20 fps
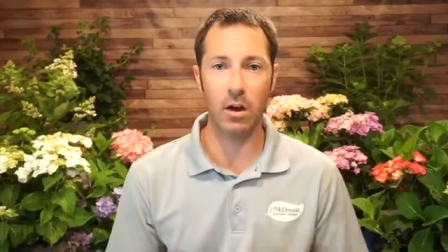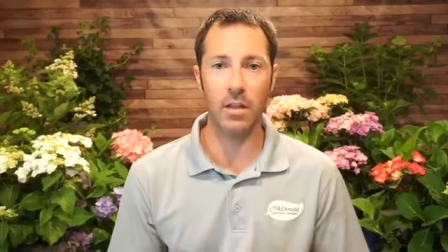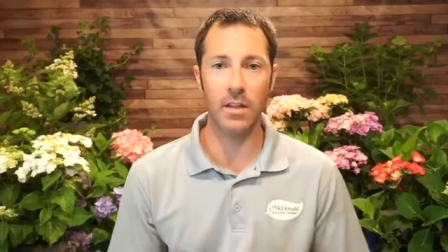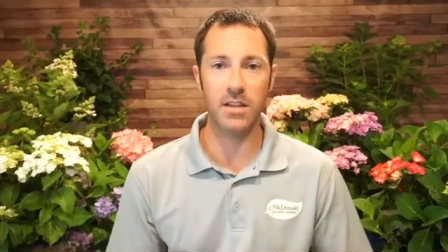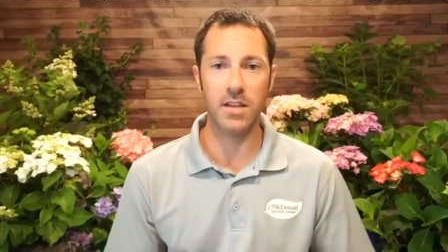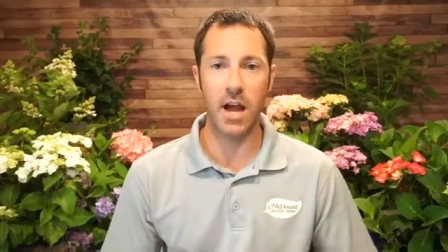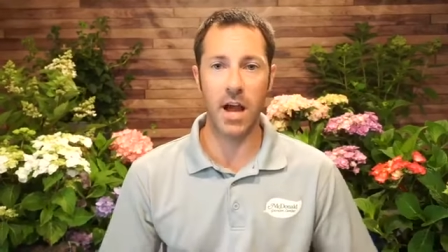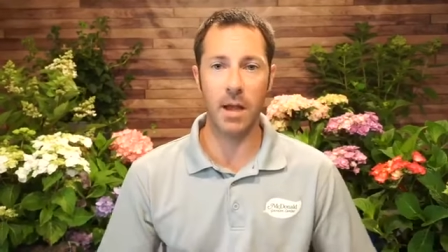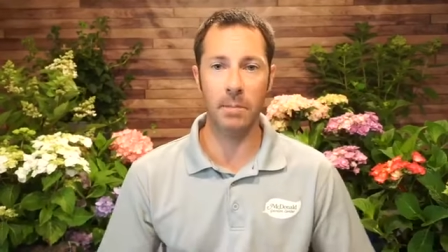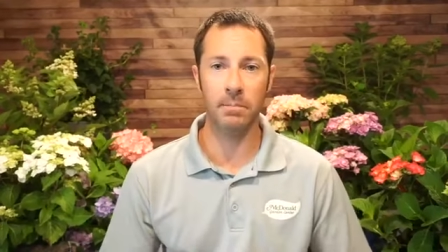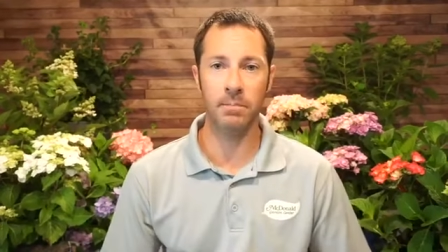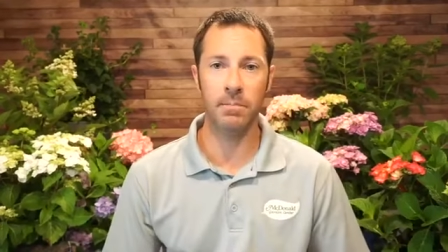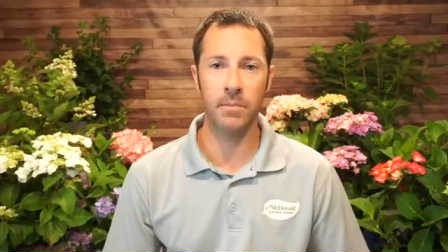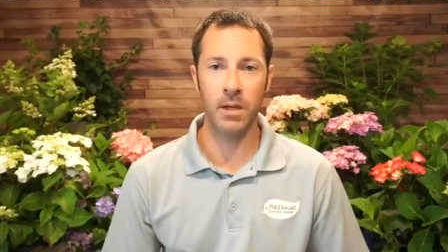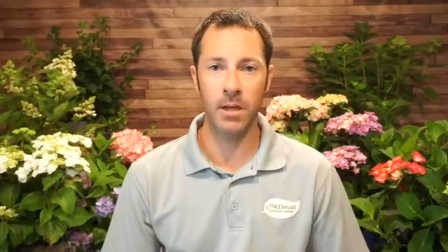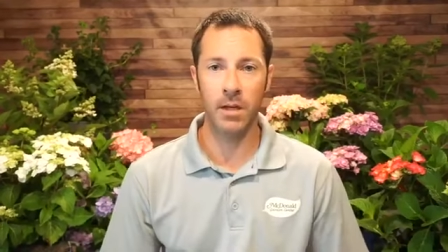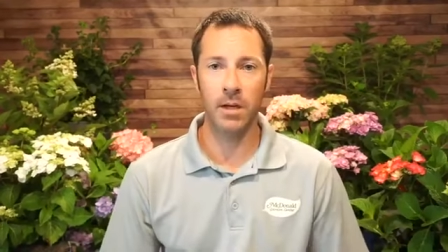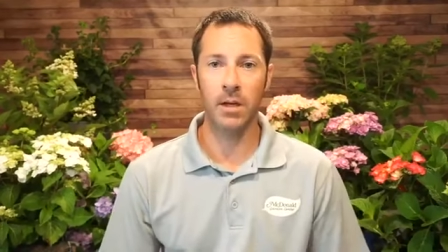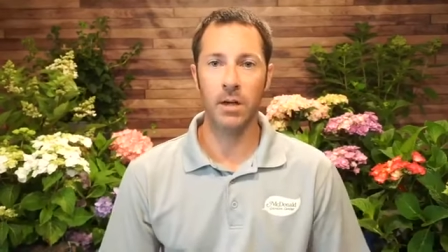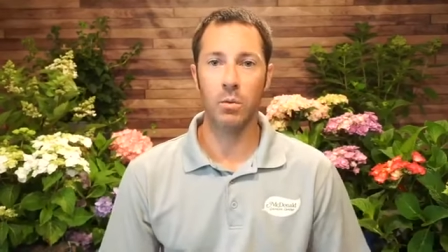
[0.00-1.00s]
all the time,
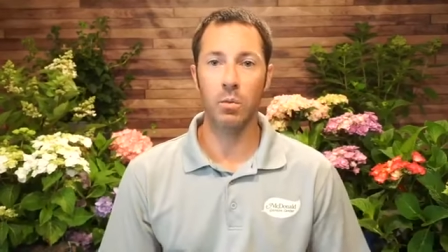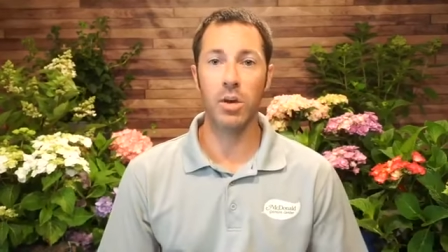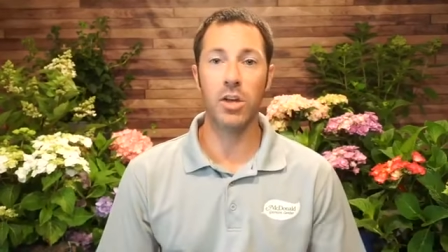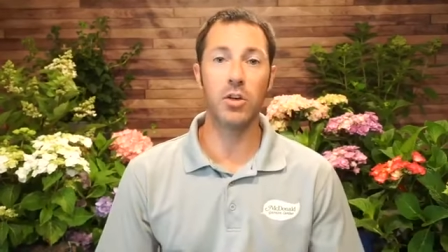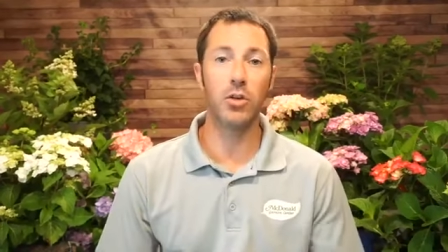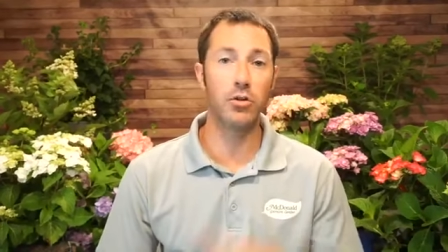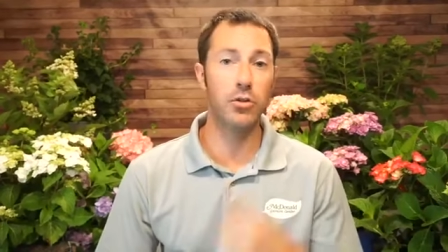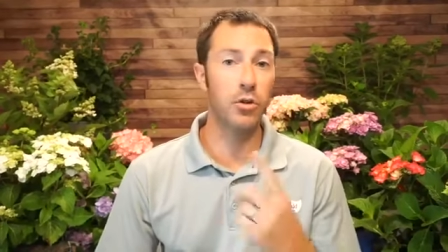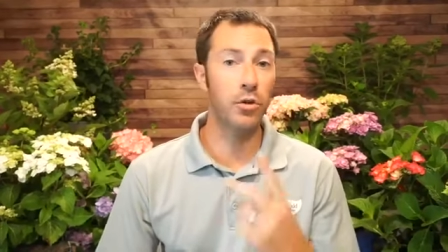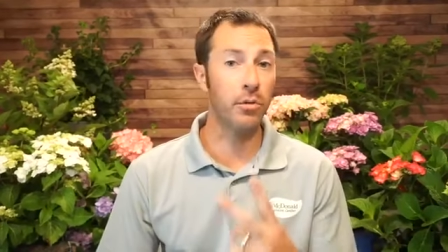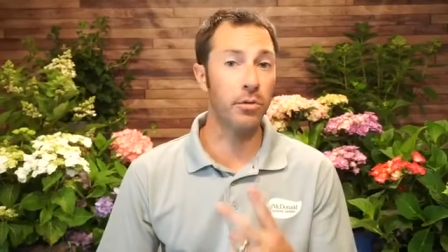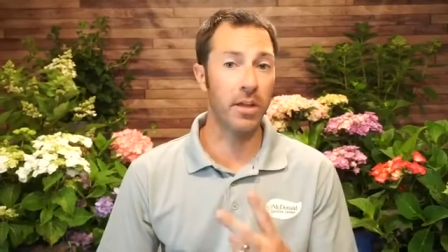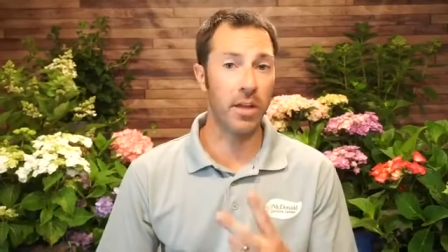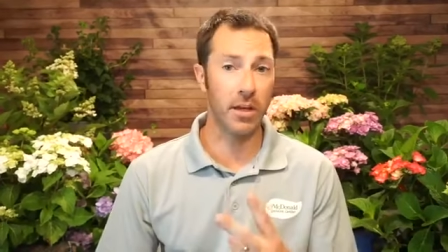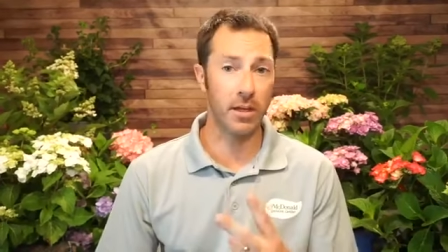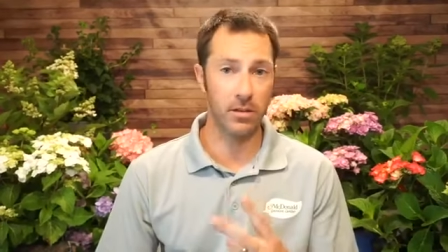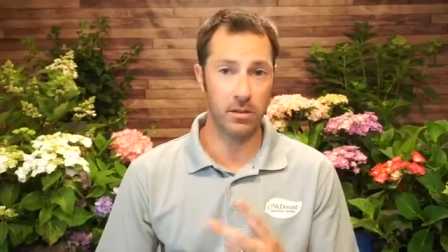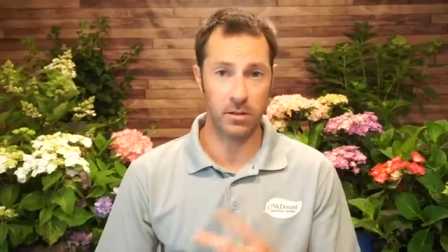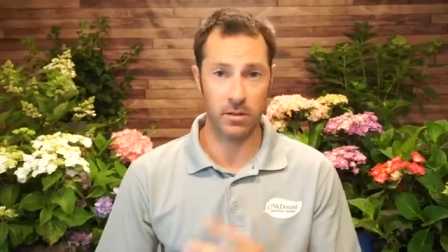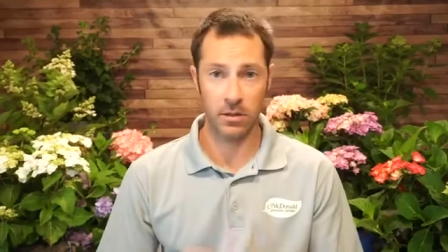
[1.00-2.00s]
we can do two
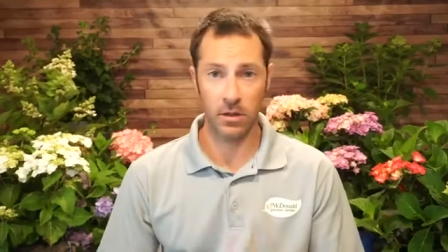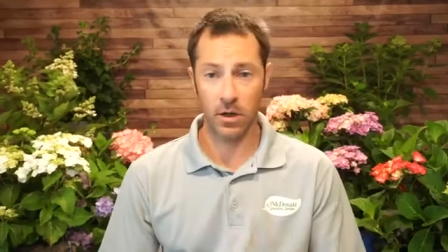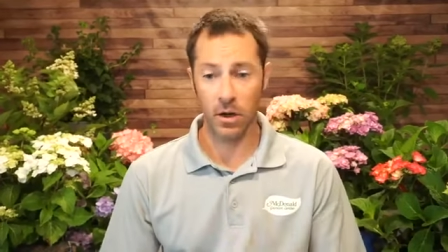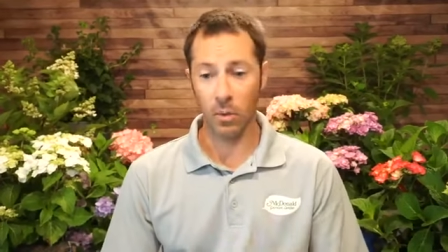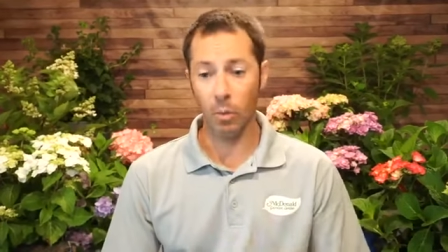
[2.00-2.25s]
things.